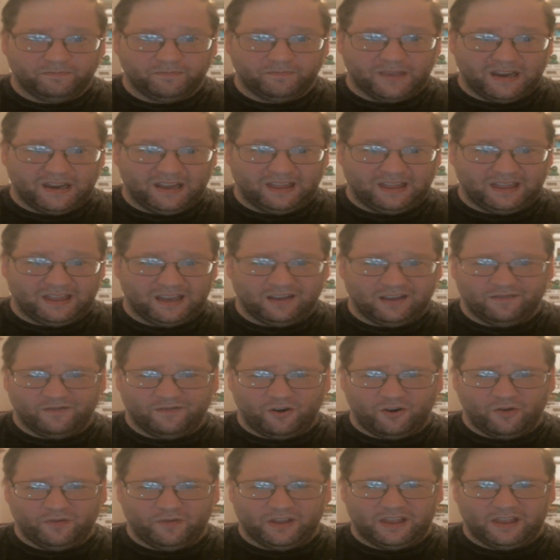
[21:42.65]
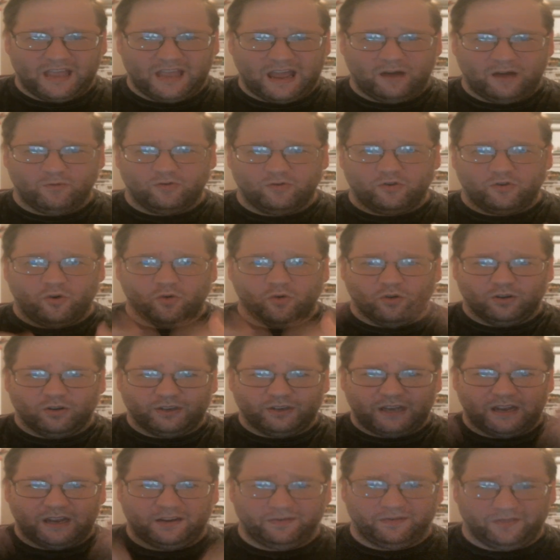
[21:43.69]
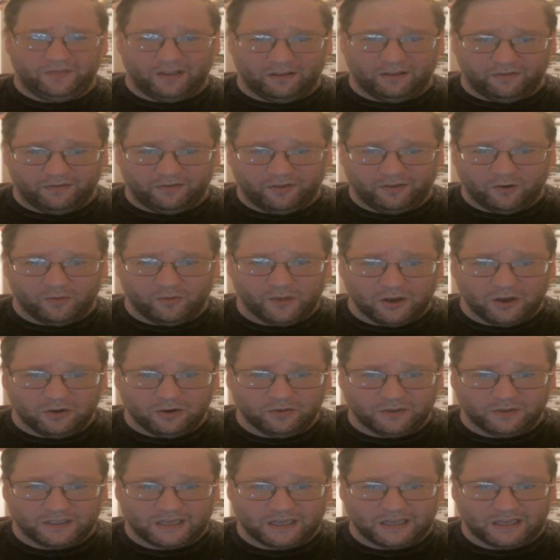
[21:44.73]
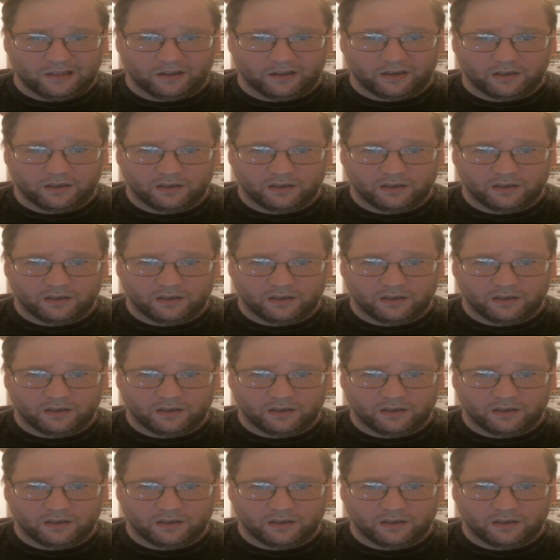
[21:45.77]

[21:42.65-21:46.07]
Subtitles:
anything involving the outdoors had to film in New Zealand.